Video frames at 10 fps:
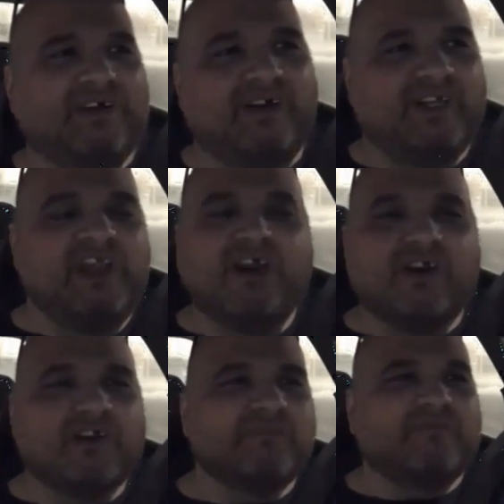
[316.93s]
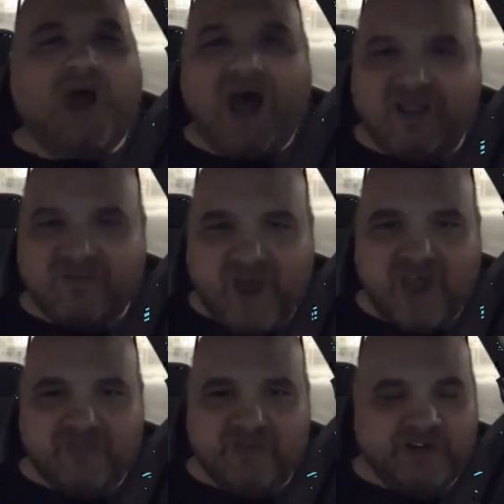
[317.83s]
a younger fa-
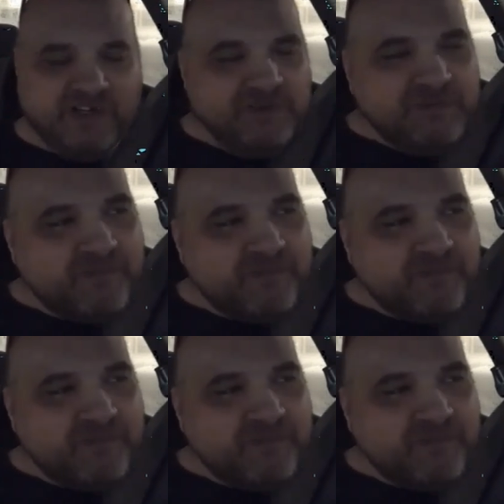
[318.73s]
father figure